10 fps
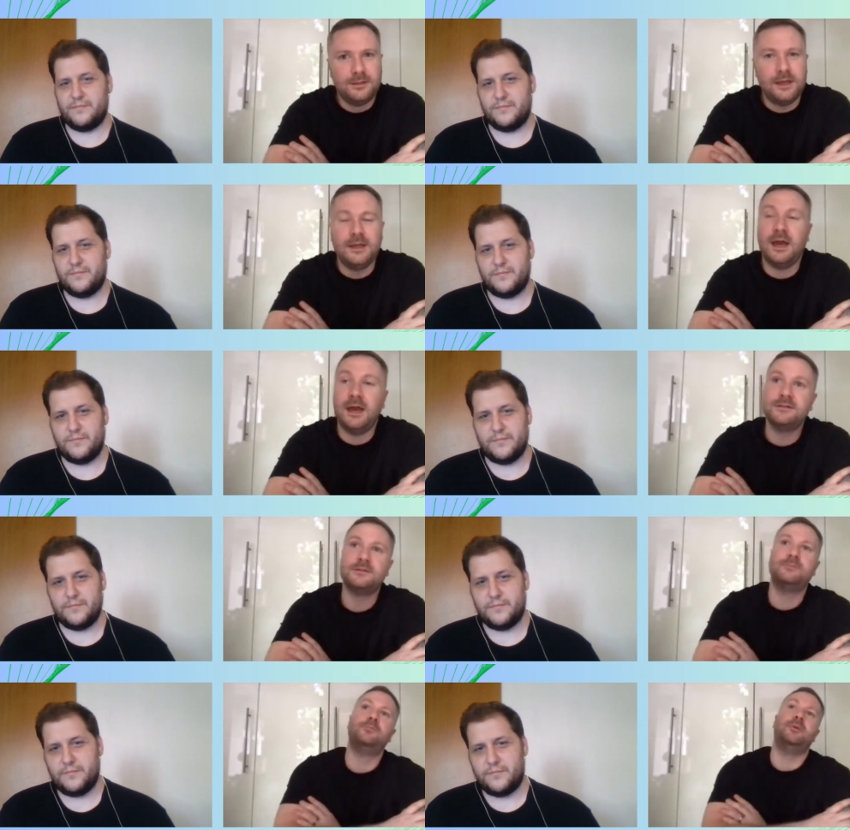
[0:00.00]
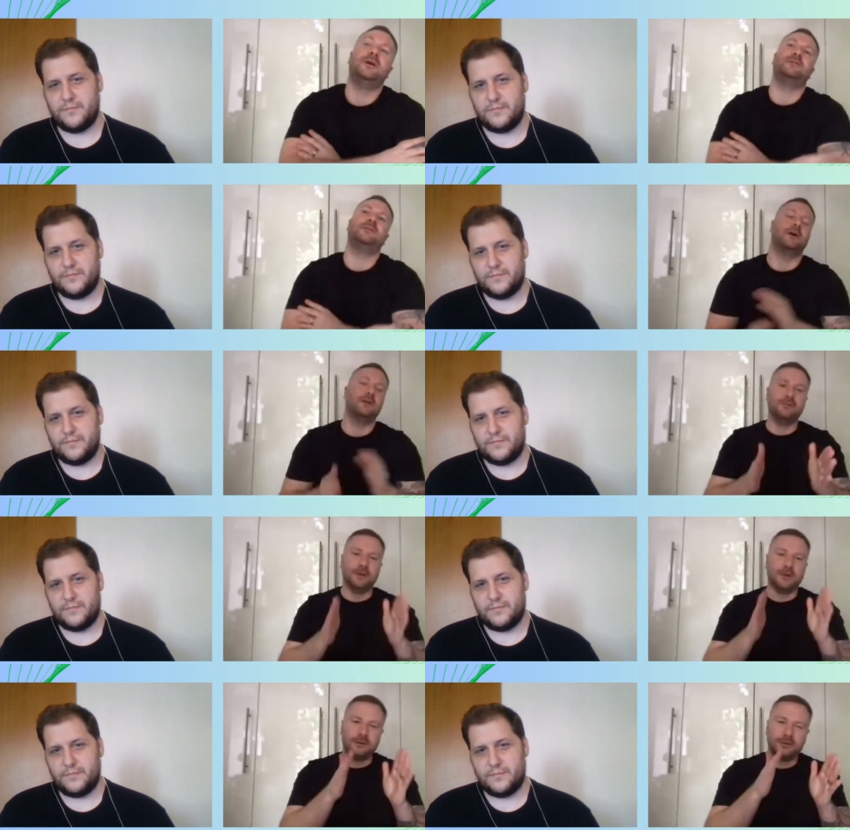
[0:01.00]
Speaker 1: They had picked kind of
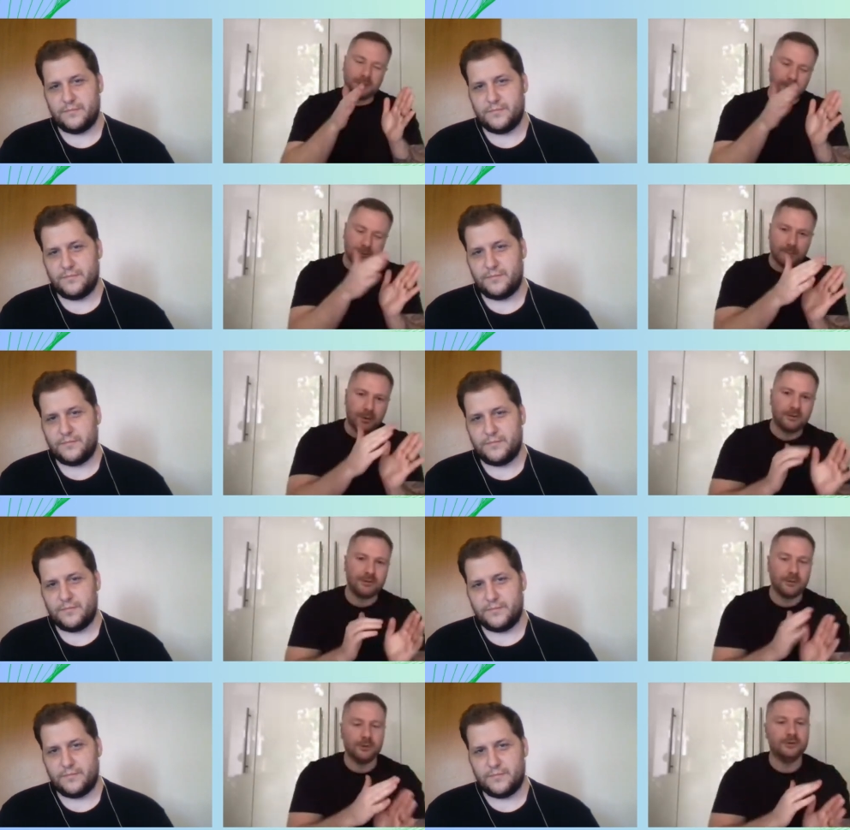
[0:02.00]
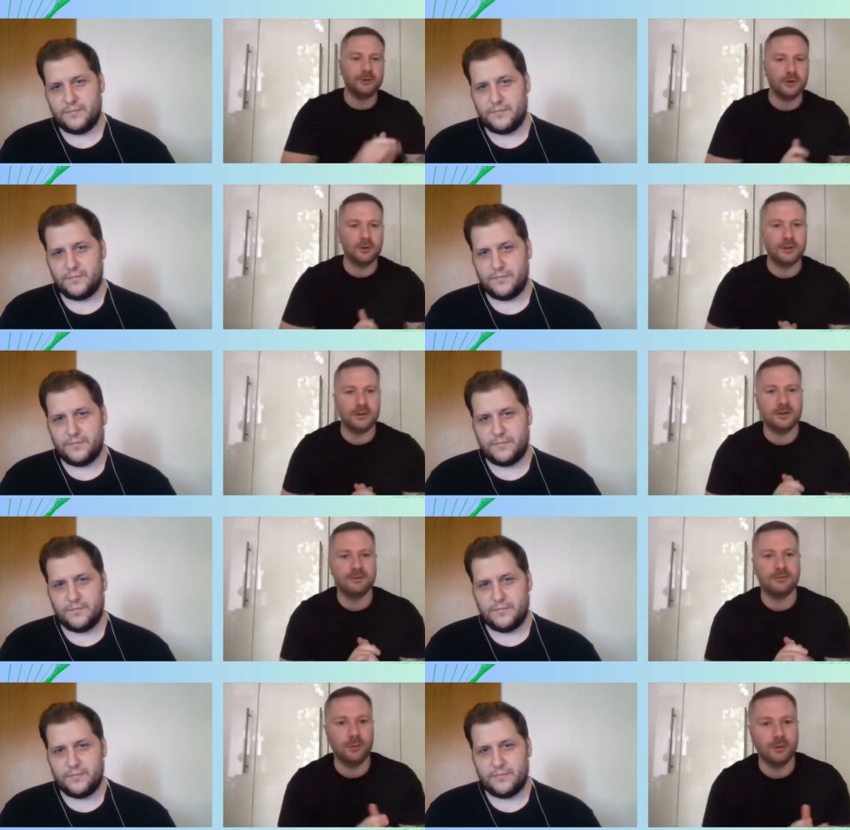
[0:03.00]
the career path they wanted to go. They
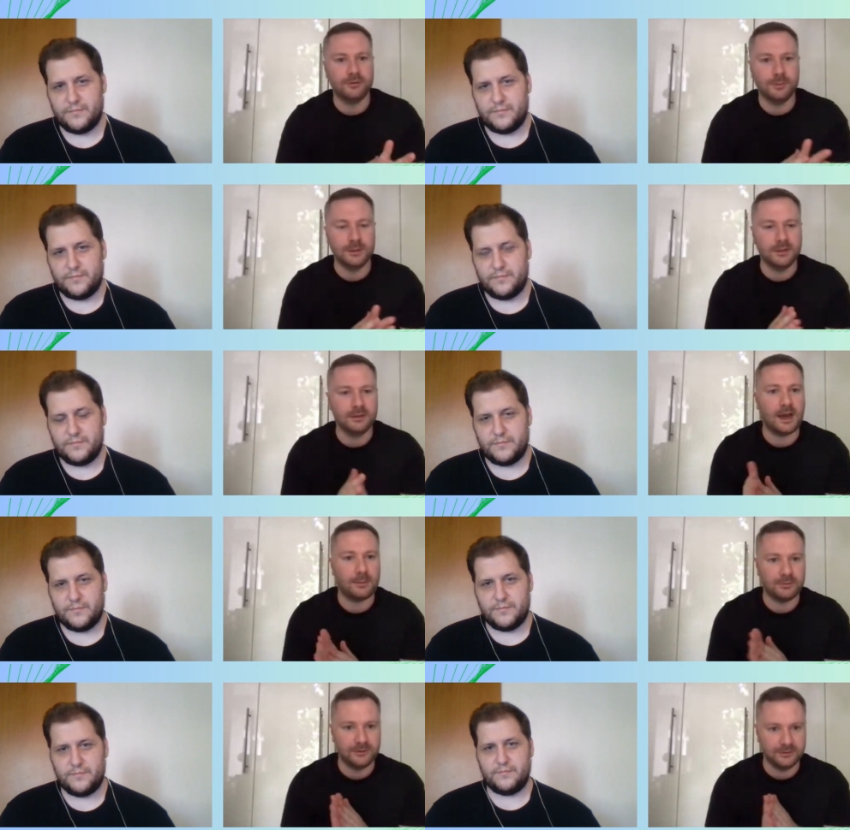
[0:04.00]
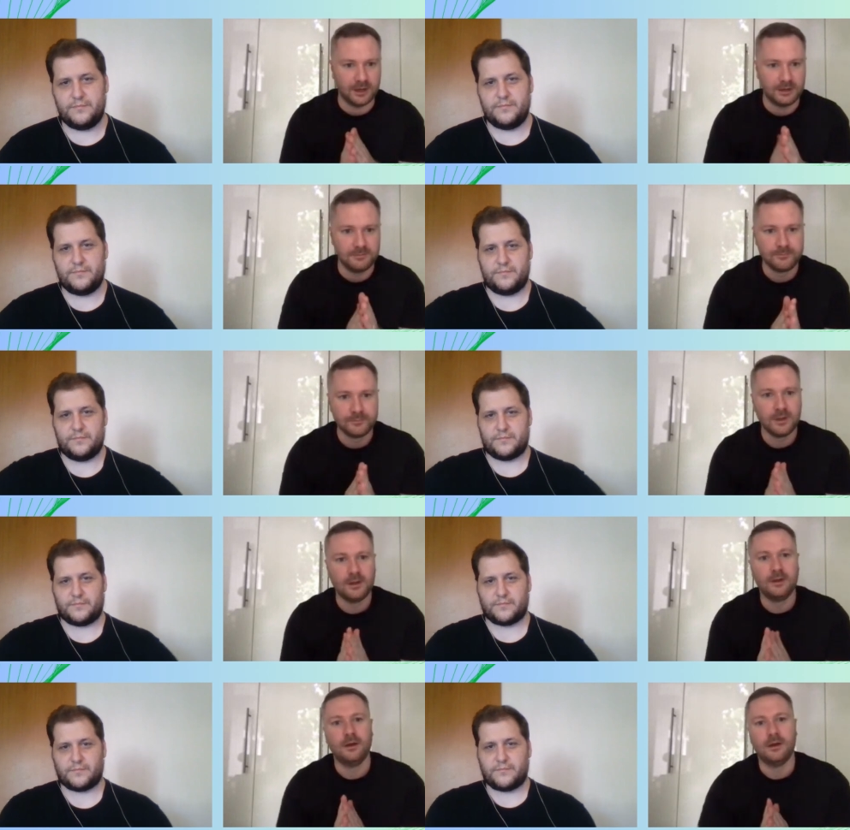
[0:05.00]
definitely wanted to be in app design,
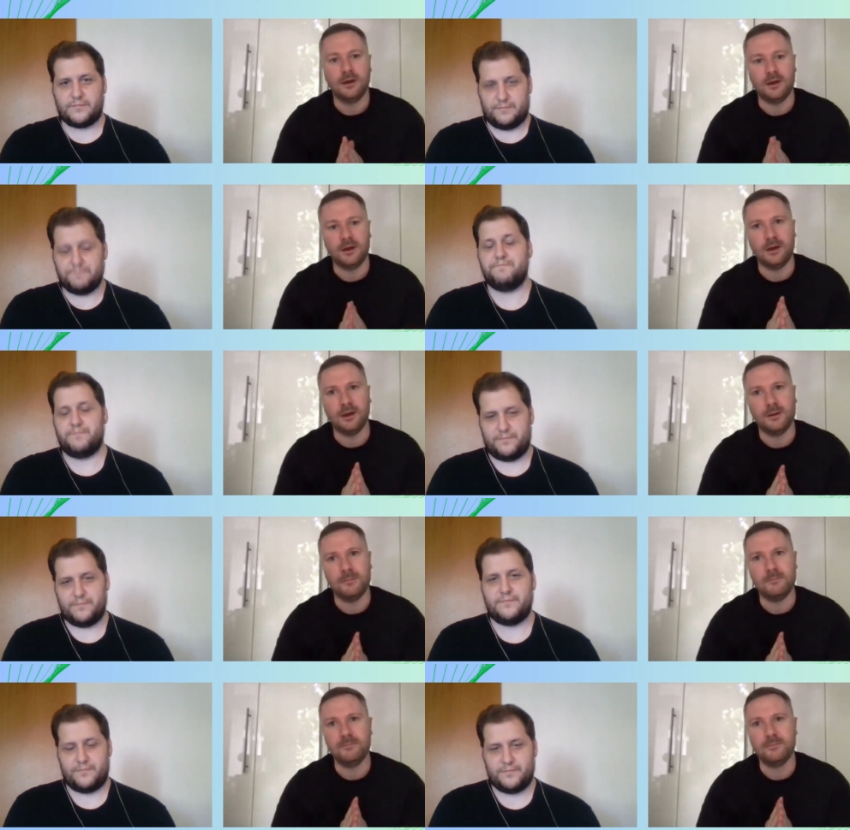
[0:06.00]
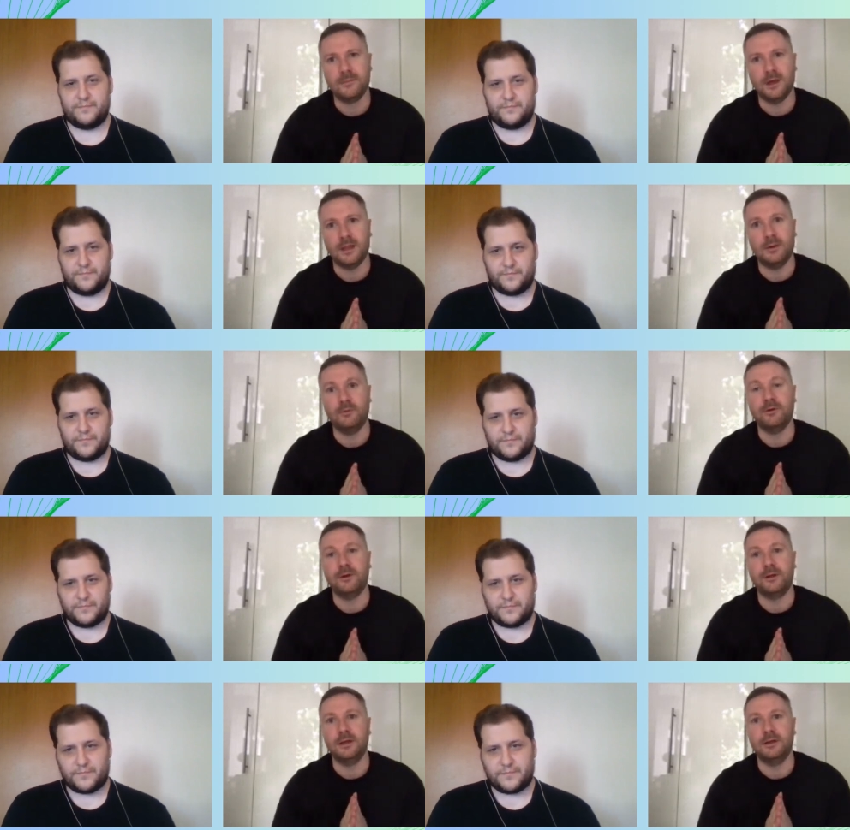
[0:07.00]
and they were
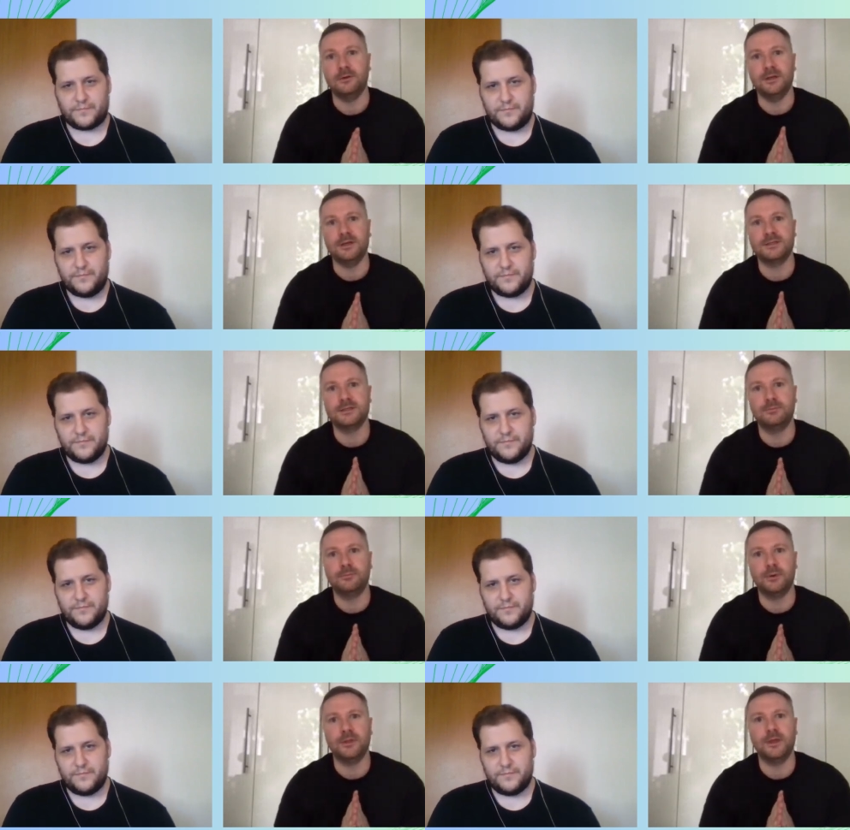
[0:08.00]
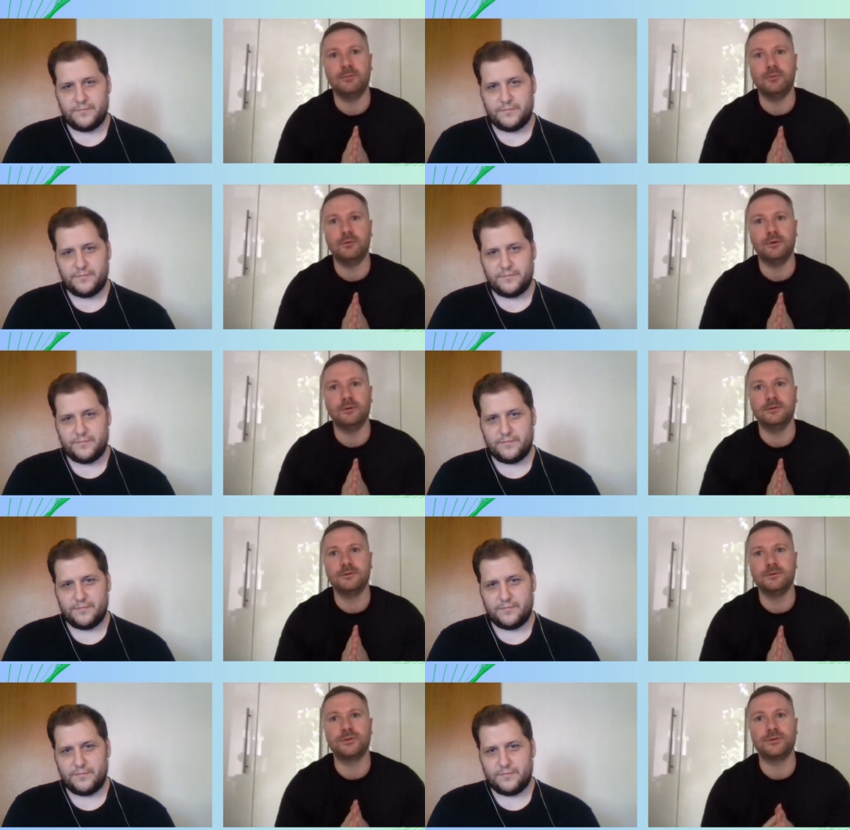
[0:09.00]
very keen on this. But they brought
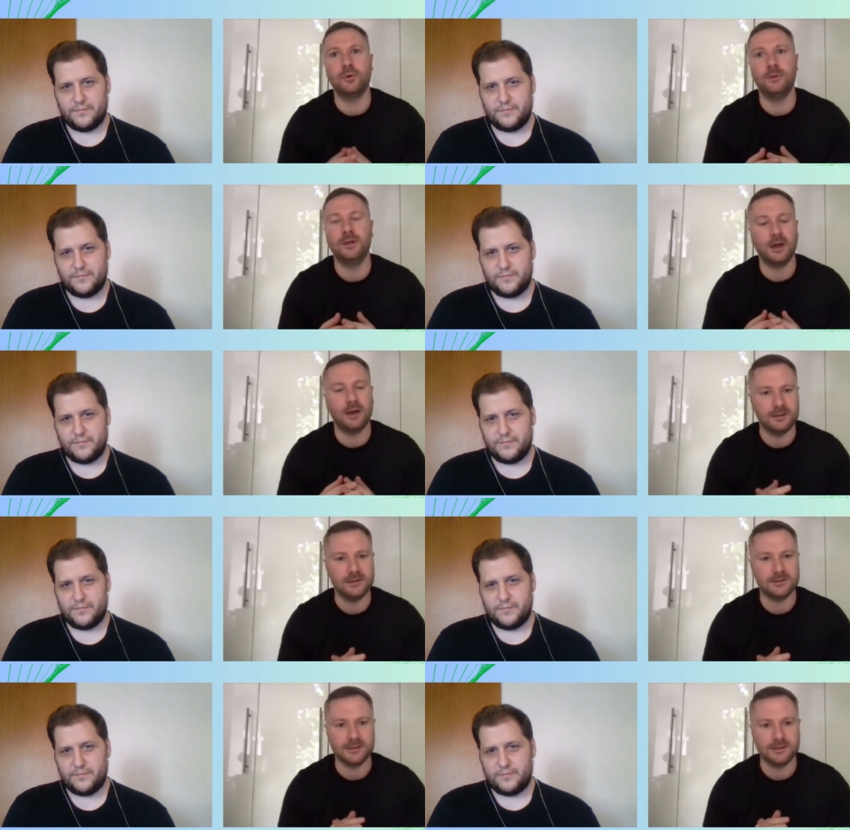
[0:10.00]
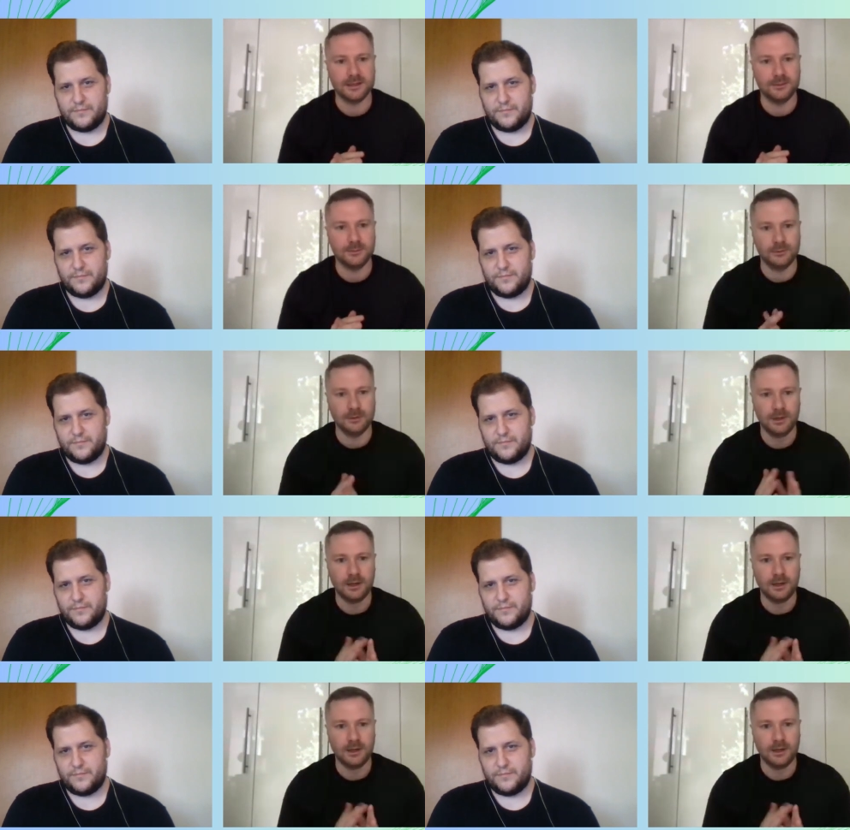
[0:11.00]
so many ideas to the table